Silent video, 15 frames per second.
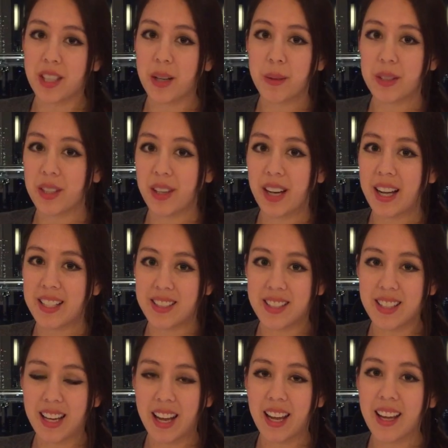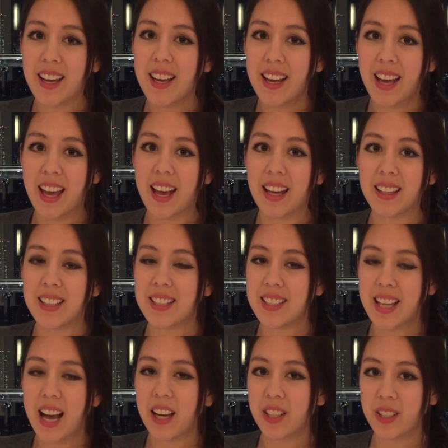share with you guys today. And this
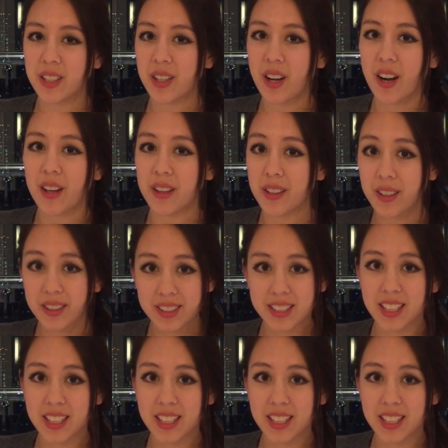is actually our third